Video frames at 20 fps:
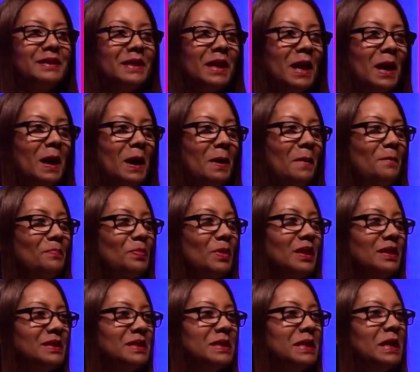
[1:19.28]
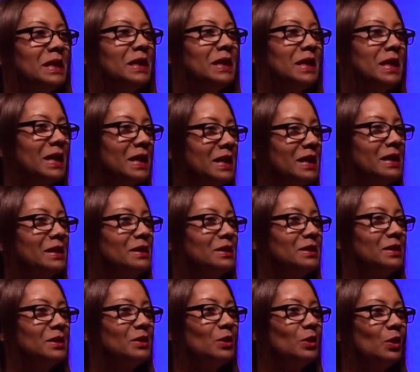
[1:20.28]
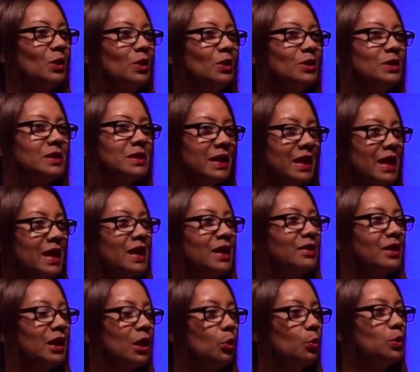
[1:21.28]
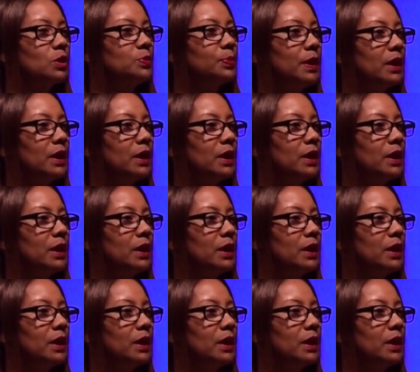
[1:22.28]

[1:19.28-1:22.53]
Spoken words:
And CNN said that it was